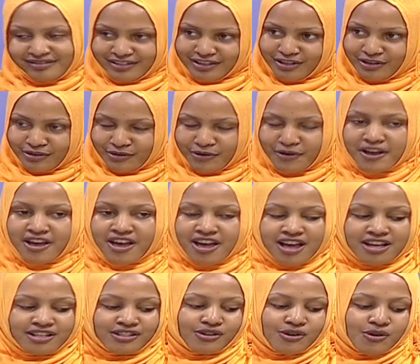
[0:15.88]
you know.
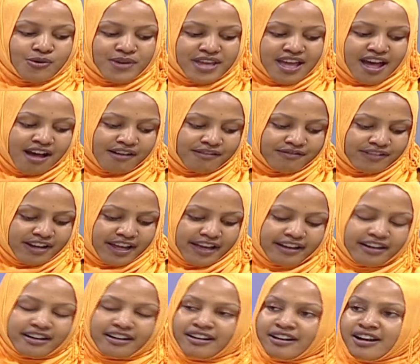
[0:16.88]
So we have
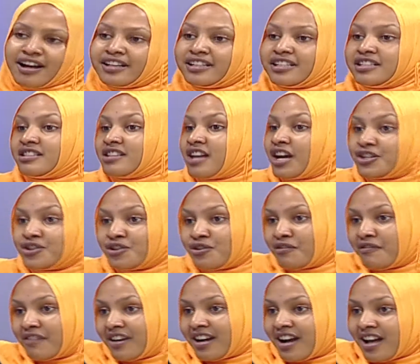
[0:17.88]
like an insertion
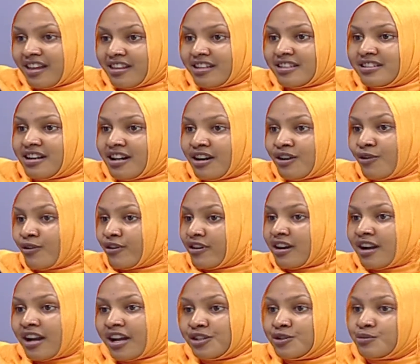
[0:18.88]
of a catheter or a
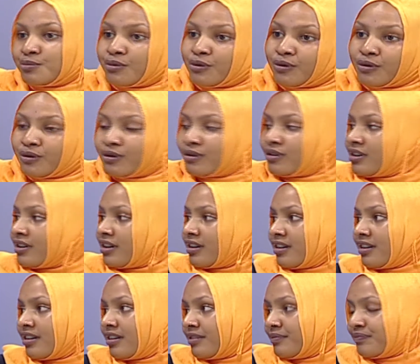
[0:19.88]
large bore
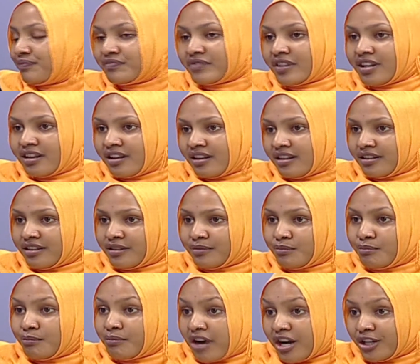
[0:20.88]

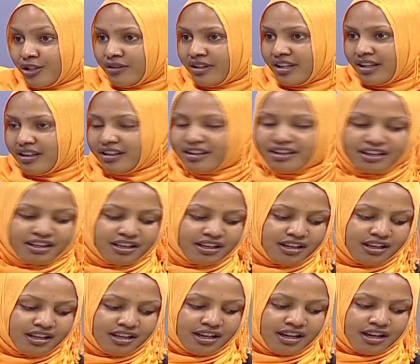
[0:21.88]
branula
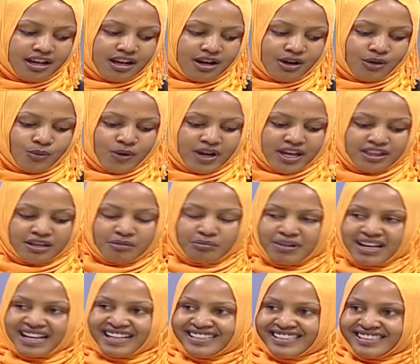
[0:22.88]
where the
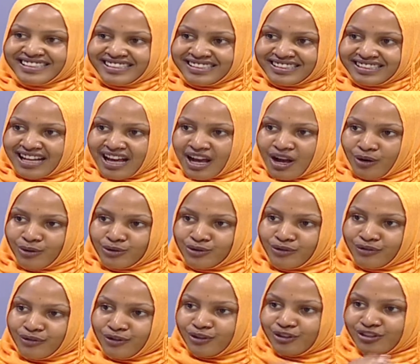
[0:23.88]
blood is out
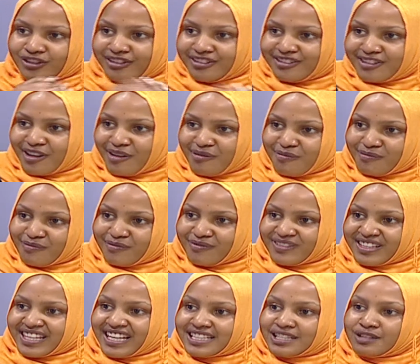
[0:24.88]
of your system,
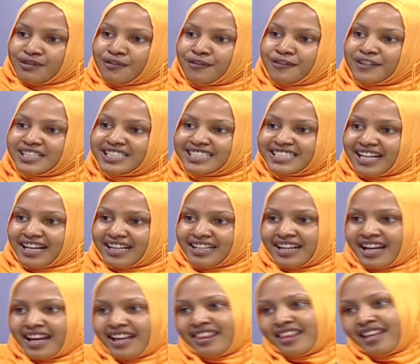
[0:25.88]
gets filtered,
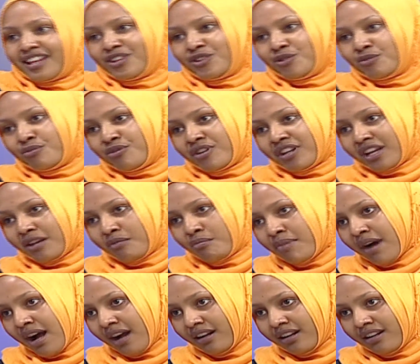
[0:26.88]
and then you bring it
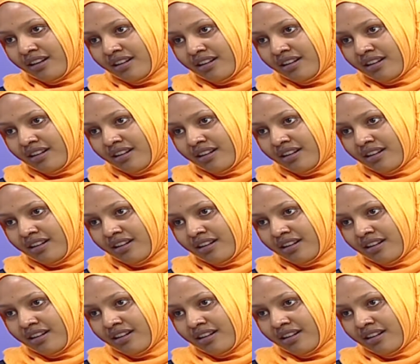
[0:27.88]
back.